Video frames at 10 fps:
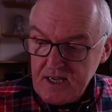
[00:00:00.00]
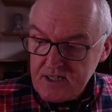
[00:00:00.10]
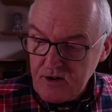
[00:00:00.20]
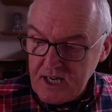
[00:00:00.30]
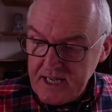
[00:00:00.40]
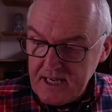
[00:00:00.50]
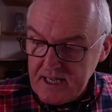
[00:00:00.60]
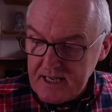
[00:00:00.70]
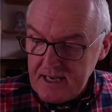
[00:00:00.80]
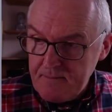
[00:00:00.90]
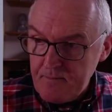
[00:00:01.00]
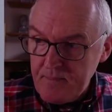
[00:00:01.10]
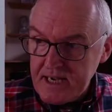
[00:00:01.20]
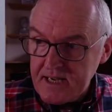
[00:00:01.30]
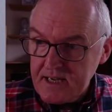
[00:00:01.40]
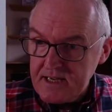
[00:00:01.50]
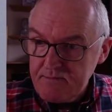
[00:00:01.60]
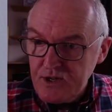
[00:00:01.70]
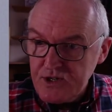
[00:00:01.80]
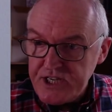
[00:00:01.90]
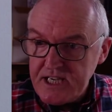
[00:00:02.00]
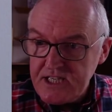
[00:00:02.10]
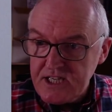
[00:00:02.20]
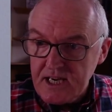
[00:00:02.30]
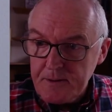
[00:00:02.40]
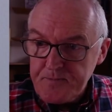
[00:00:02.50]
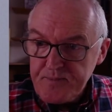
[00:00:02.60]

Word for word: So clearly making it much easier